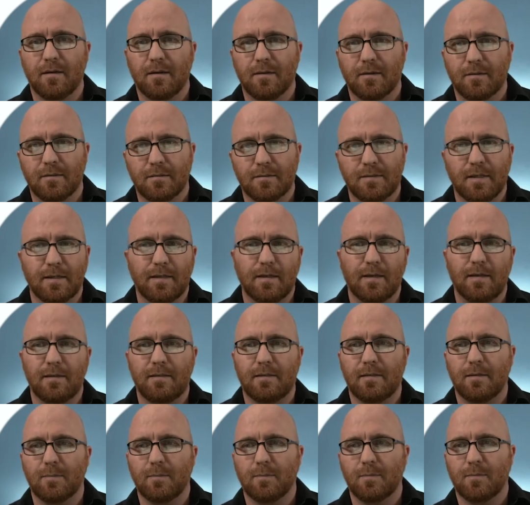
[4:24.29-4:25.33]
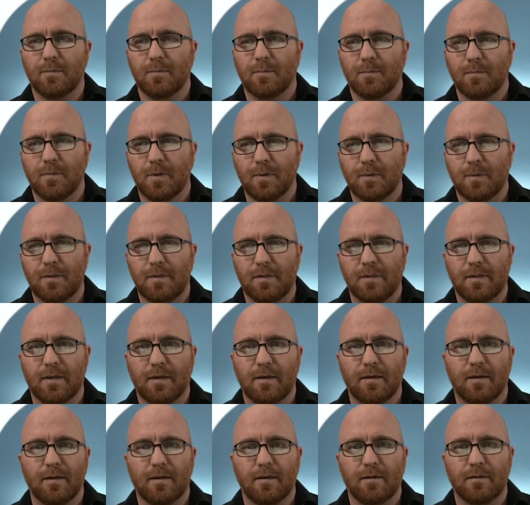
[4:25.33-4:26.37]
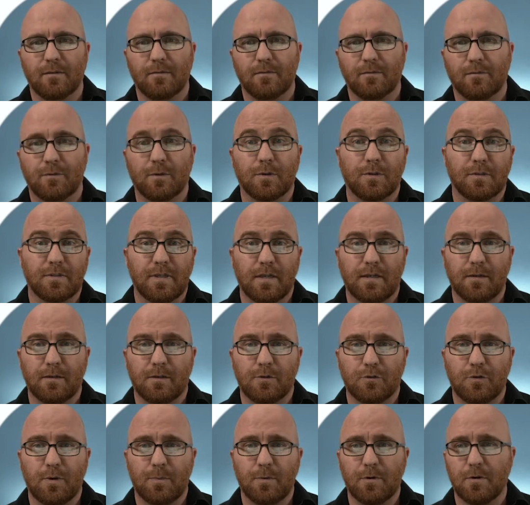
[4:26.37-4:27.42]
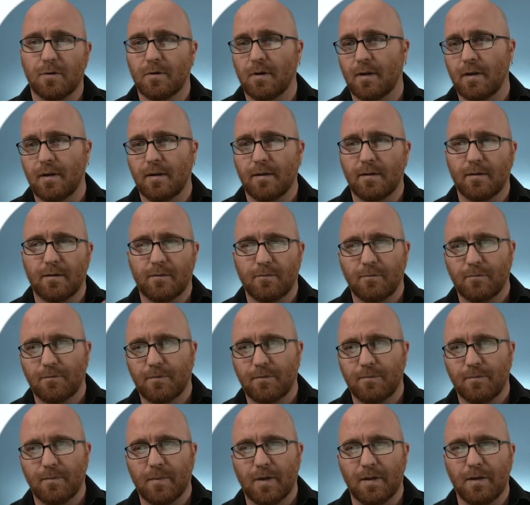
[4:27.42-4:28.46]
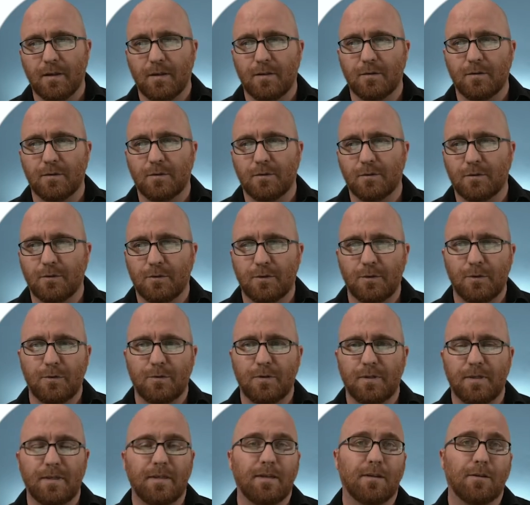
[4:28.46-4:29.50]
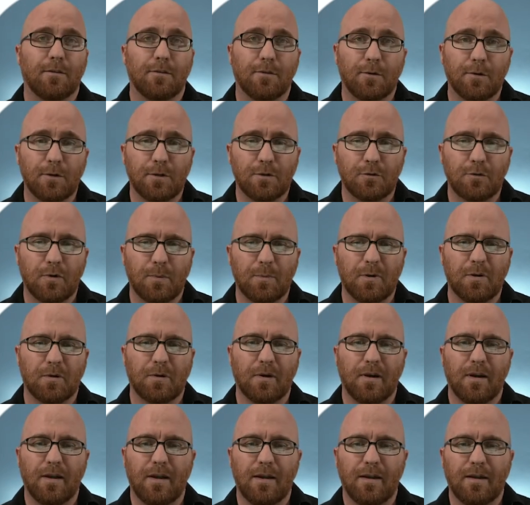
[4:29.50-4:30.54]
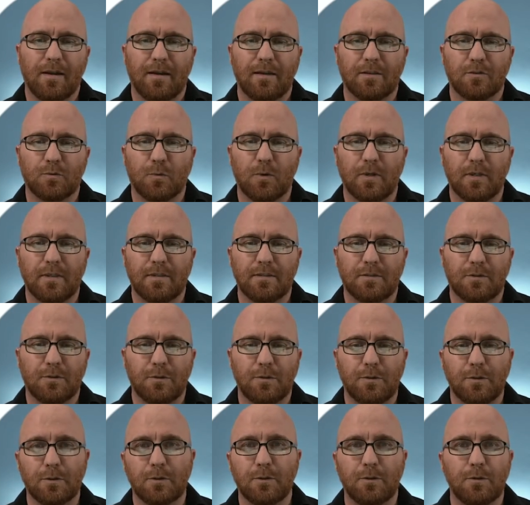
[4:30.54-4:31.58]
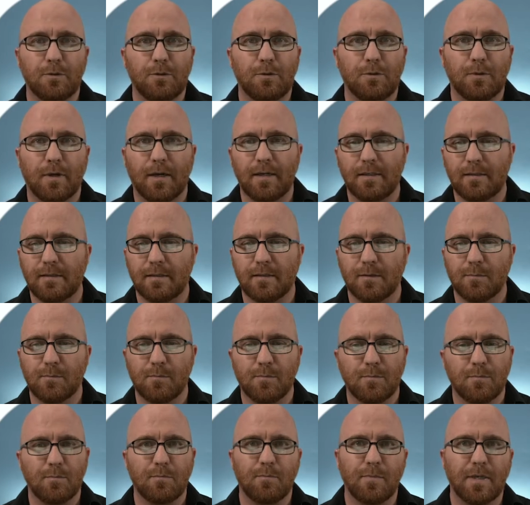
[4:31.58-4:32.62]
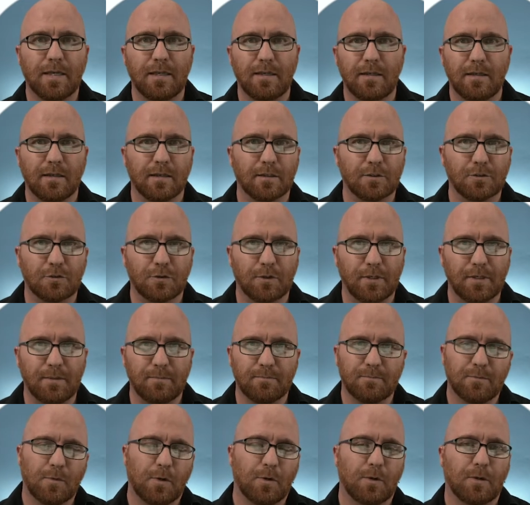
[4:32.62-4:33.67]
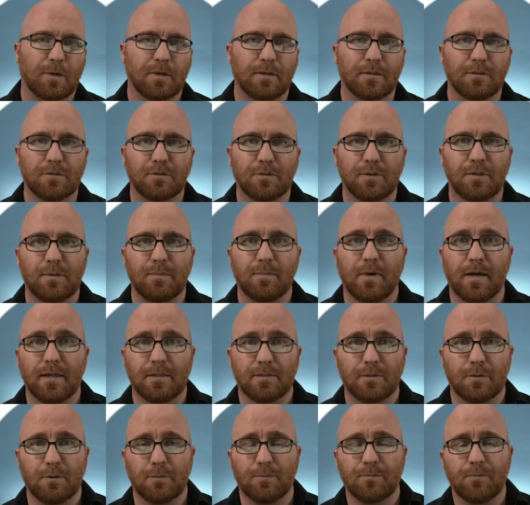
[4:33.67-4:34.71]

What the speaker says: second ATEM Mini for the second contributor, and another to the third contributor, as well as to your new ATEM Mini Extreme or Extreme ISO.